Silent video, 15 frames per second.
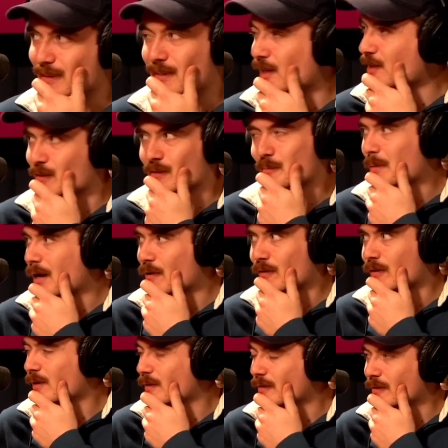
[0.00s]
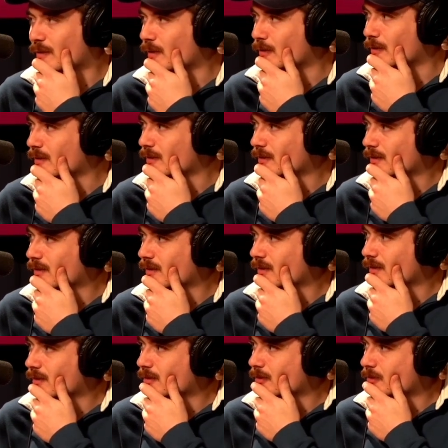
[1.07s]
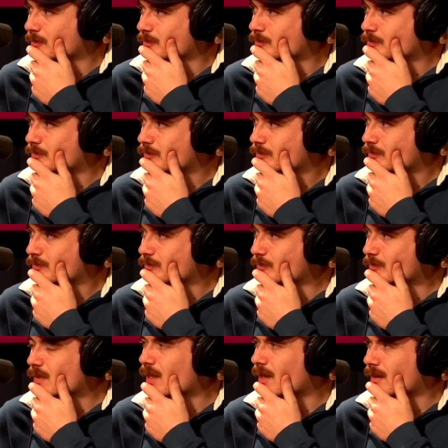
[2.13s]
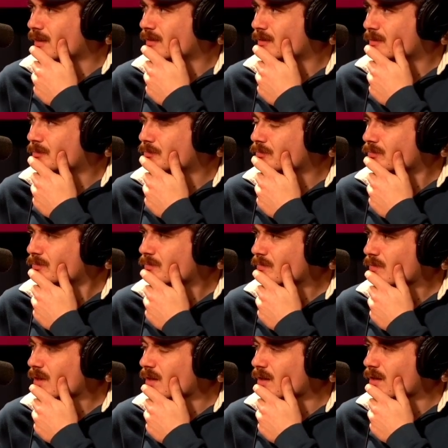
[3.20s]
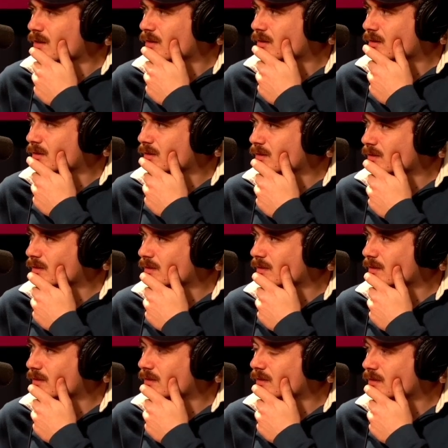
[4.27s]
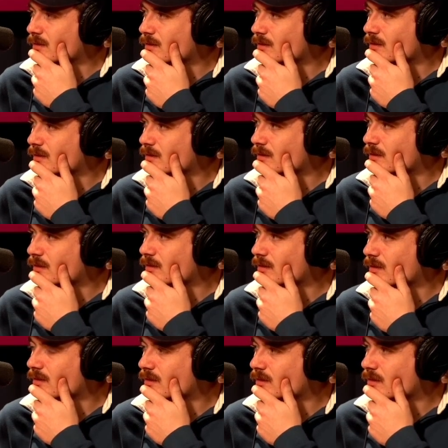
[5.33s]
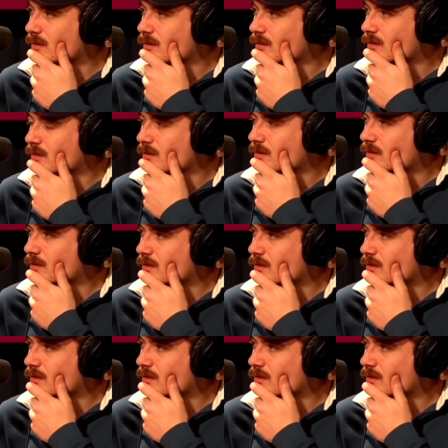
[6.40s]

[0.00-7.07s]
(silent)